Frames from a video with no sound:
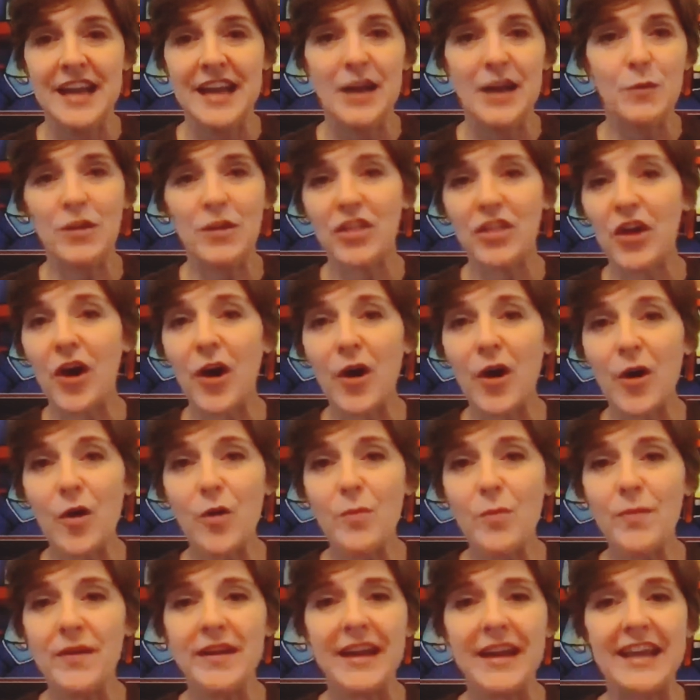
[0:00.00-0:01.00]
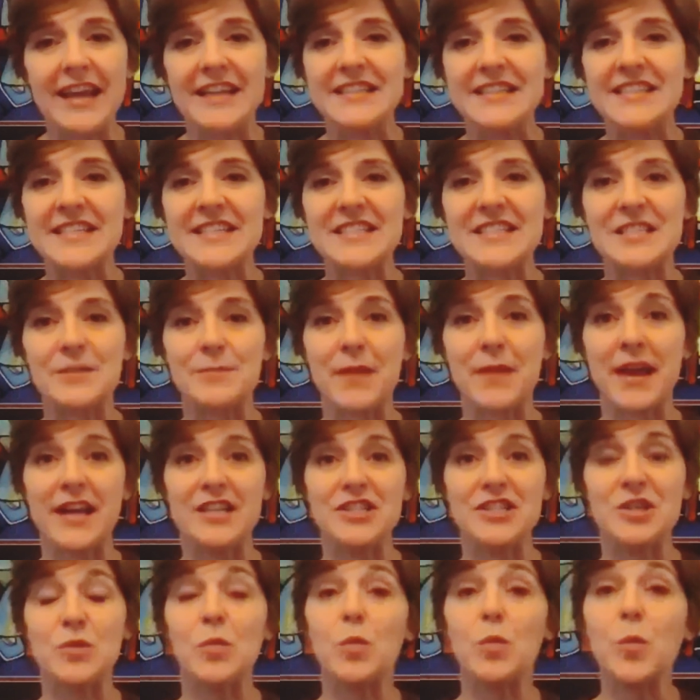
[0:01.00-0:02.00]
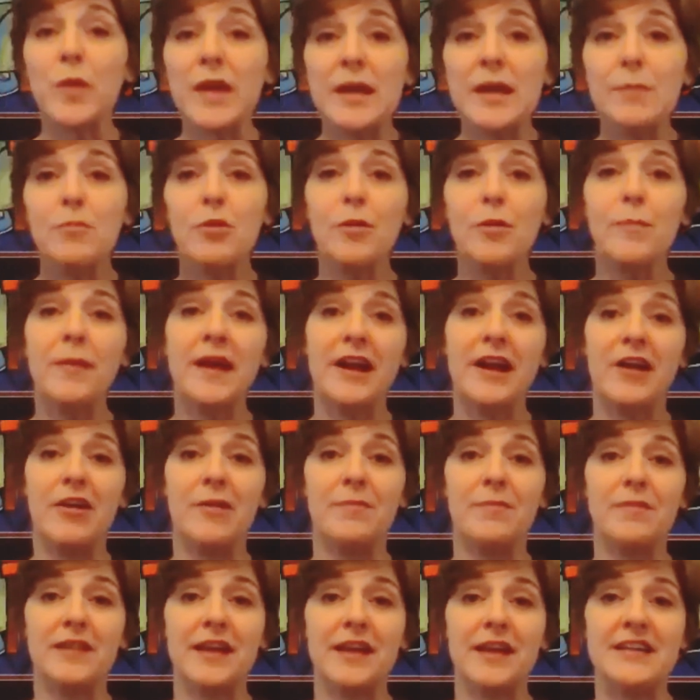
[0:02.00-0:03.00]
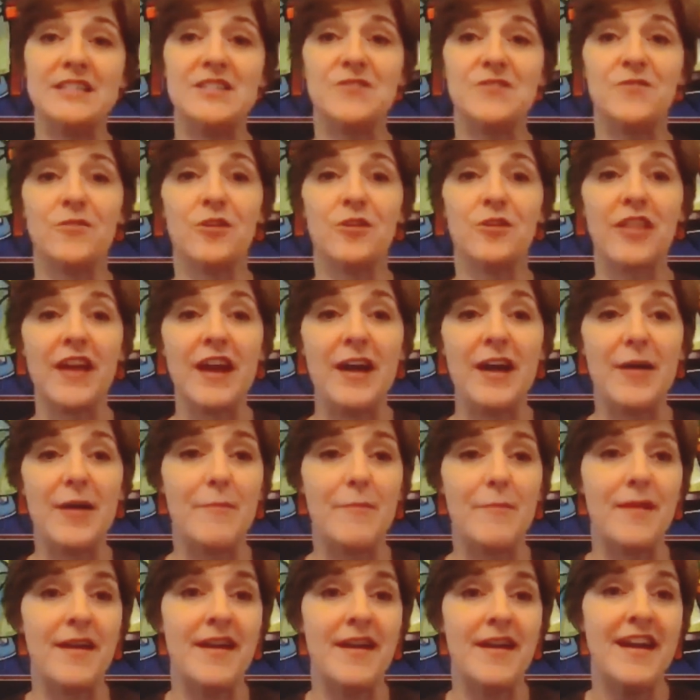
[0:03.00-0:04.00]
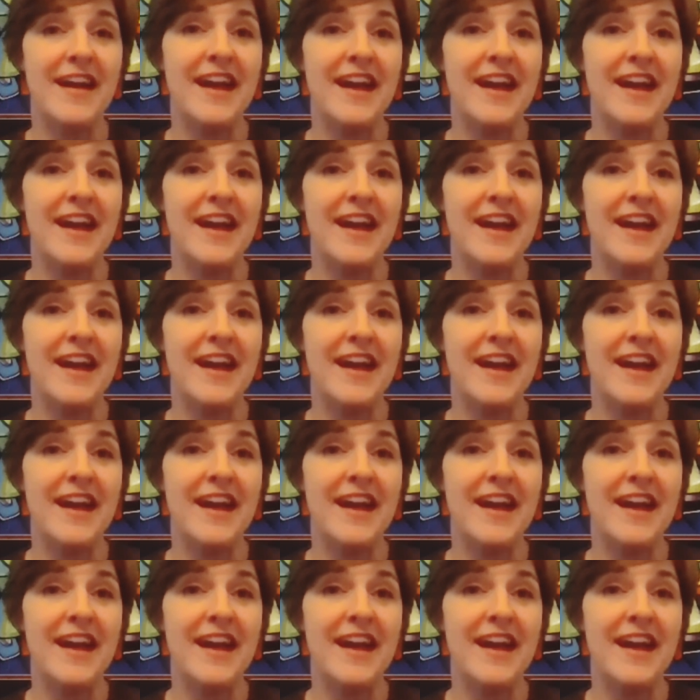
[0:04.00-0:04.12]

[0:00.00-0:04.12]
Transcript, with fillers: And with hope and anticipation, we prepare a place for them